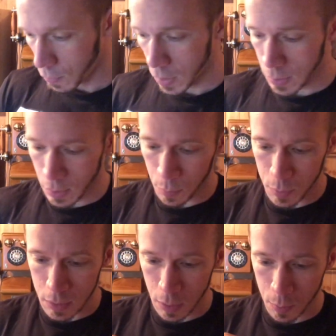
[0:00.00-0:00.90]
What's the
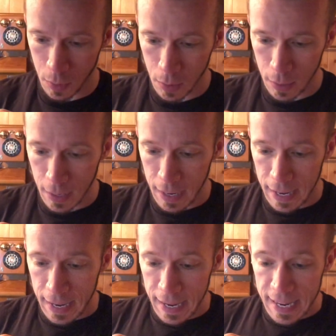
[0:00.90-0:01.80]
company's name here?
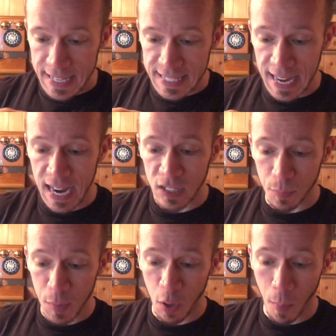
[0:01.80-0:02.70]

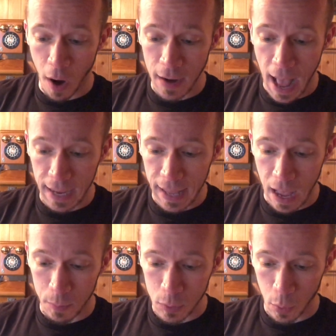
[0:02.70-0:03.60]

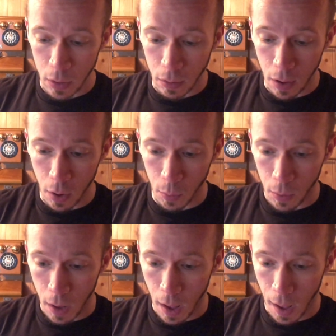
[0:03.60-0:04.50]
SANSMealBar.com is where you go.
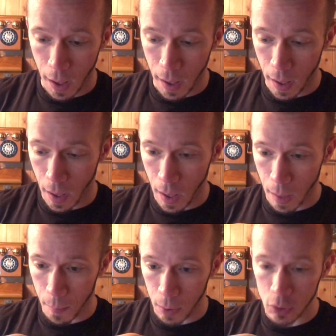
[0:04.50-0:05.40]

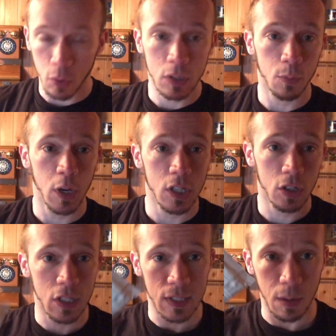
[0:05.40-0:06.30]
I was doing some
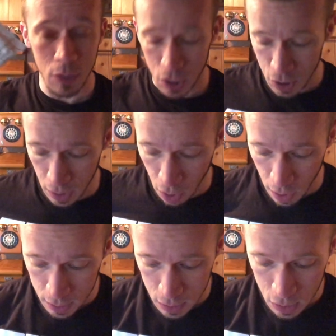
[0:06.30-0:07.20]
research to see how much this shit
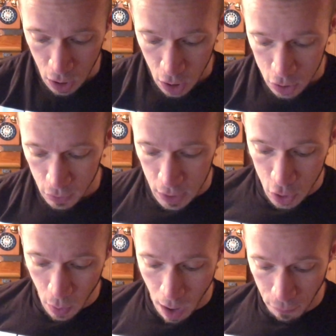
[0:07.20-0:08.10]
costs. So they
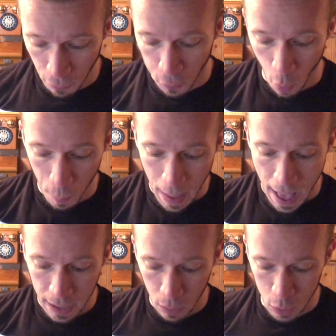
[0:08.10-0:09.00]
do have a
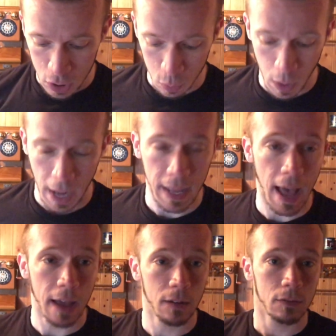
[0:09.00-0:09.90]
4-pack, which is what I
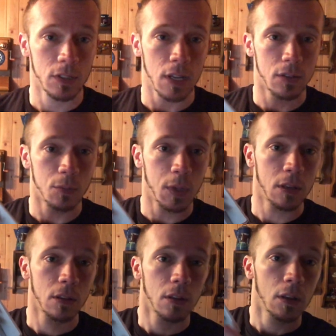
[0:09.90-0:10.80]
got sent to me.